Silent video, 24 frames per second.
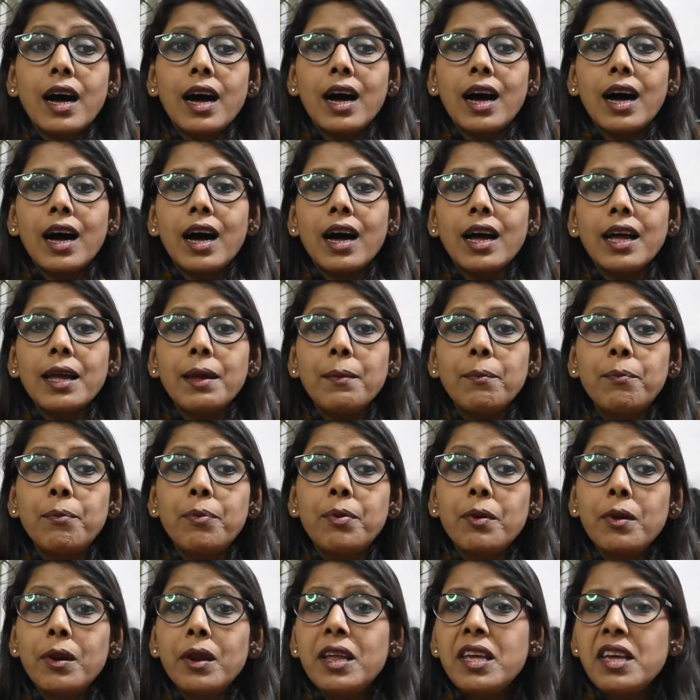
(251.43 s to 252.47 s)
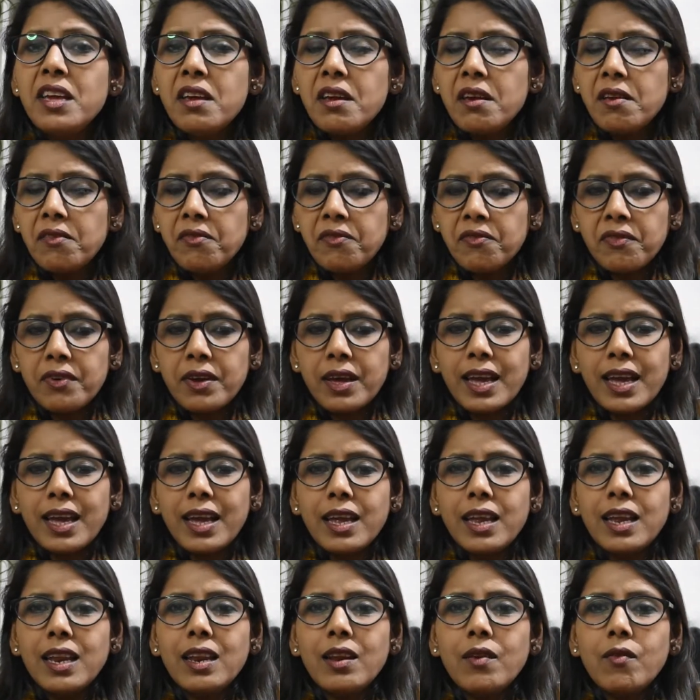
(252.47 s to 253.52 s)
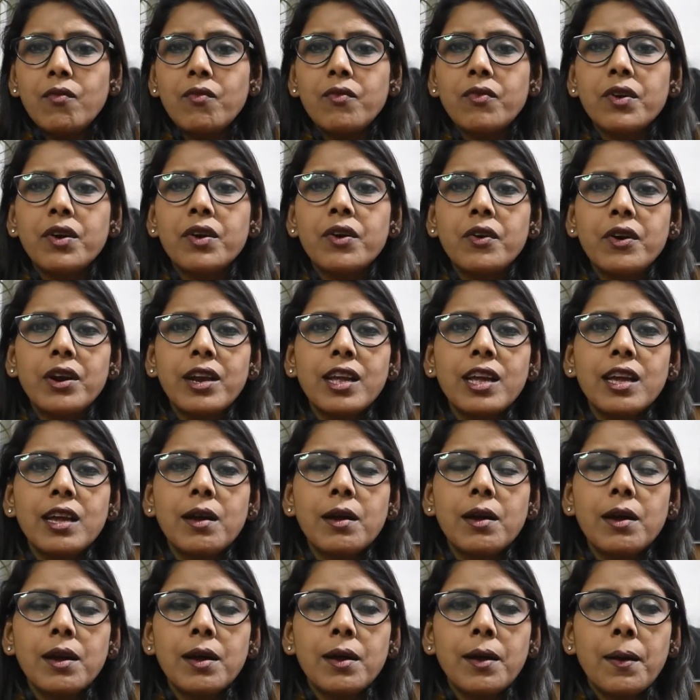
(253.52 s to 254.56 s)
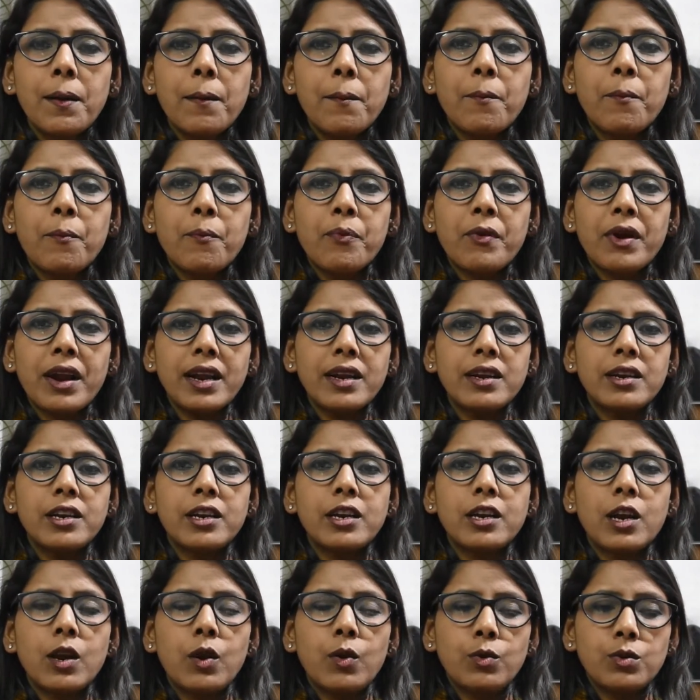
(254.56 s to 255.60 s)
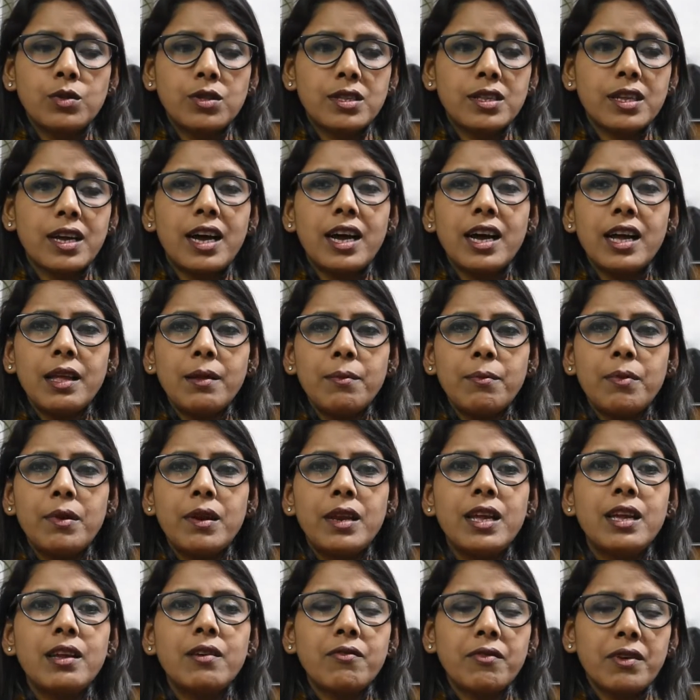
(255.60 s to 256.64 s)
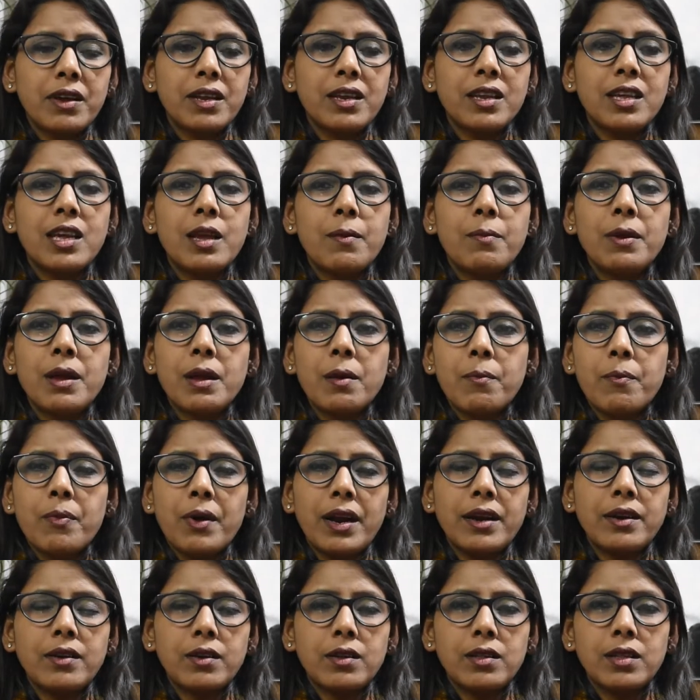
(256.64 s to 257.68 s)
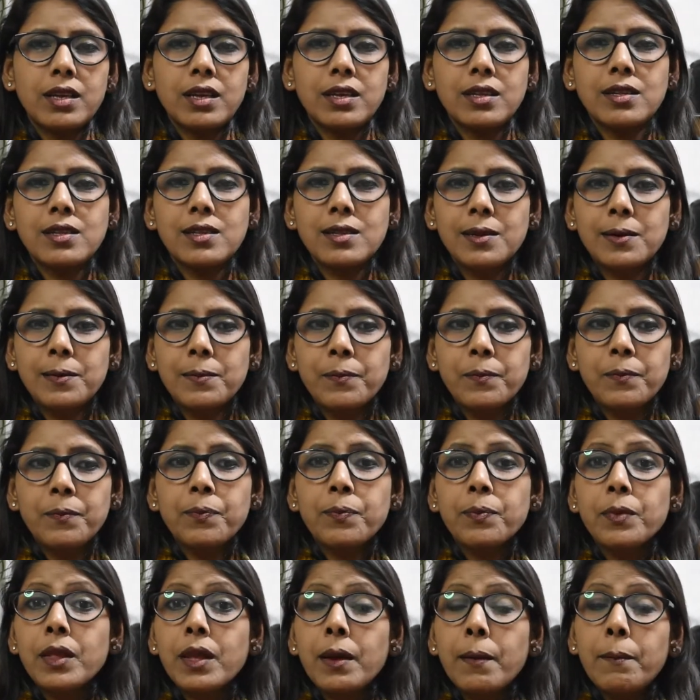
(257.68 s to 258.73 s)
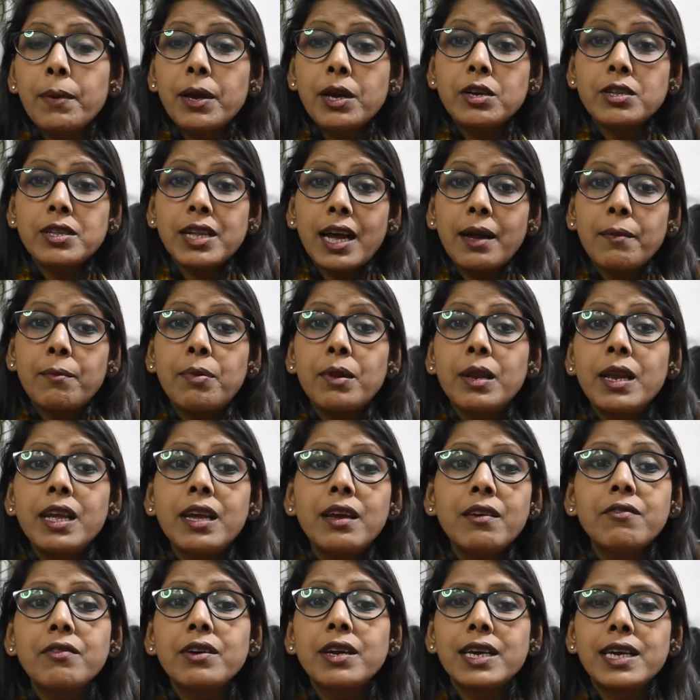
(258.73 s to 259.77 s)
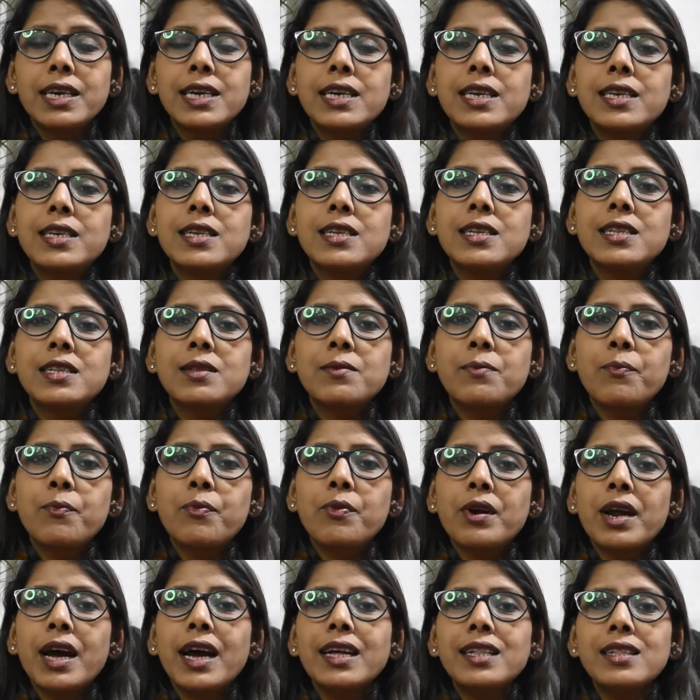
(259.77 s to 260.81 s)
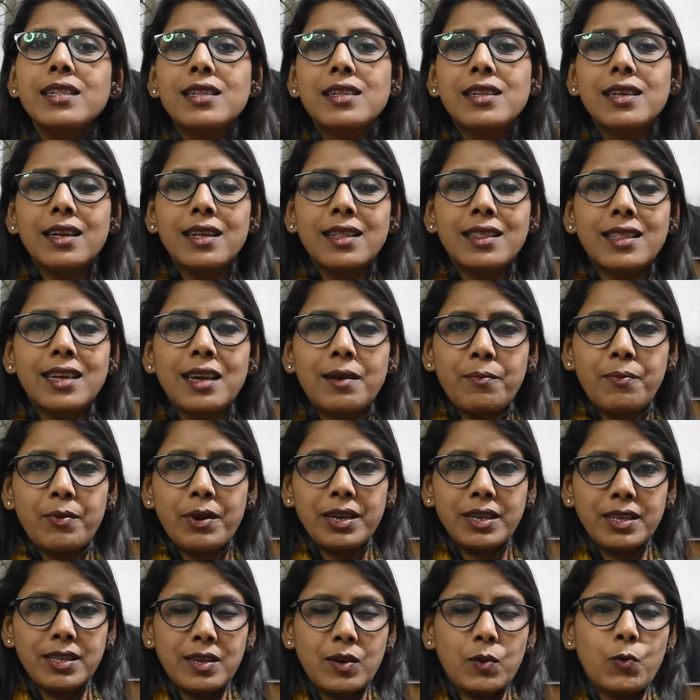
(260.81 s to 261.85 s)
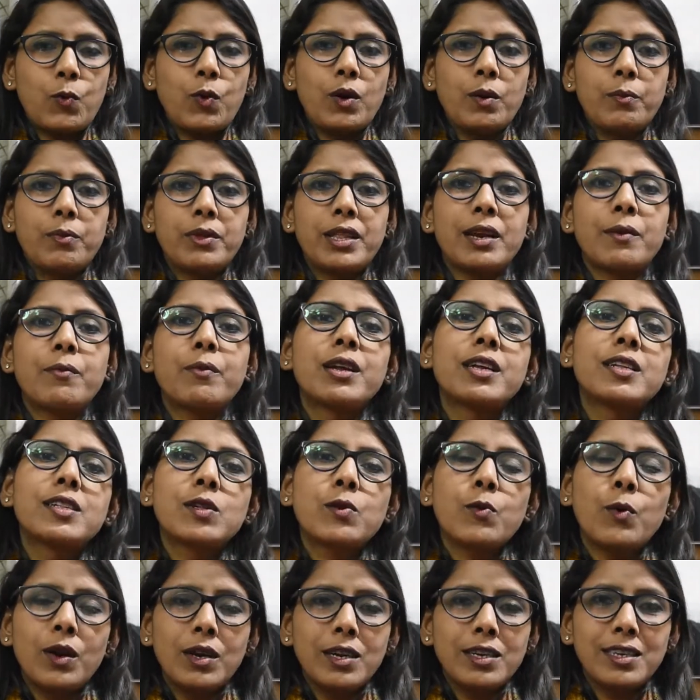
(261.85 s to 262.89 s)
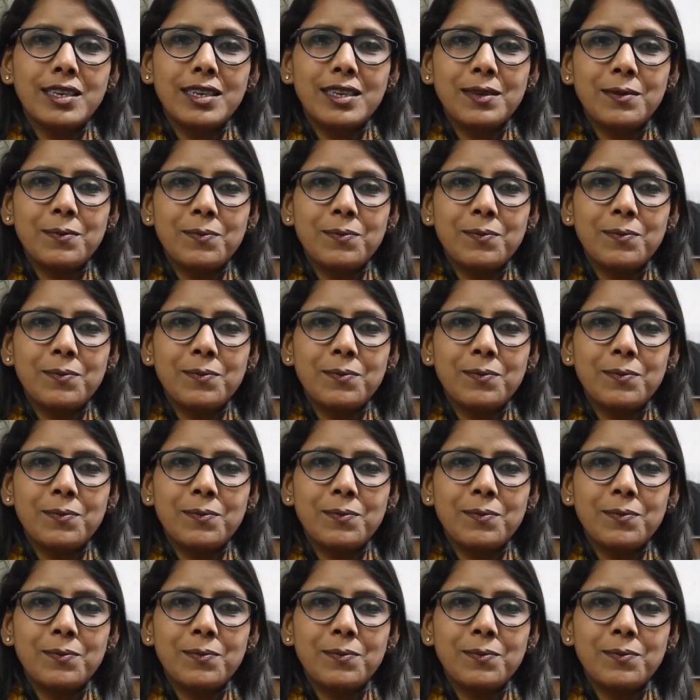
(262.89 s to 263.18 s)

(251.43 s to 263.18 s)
I believe in wearing branded clothes. I believe in keeping branded things because I believe it is brands that brings quality.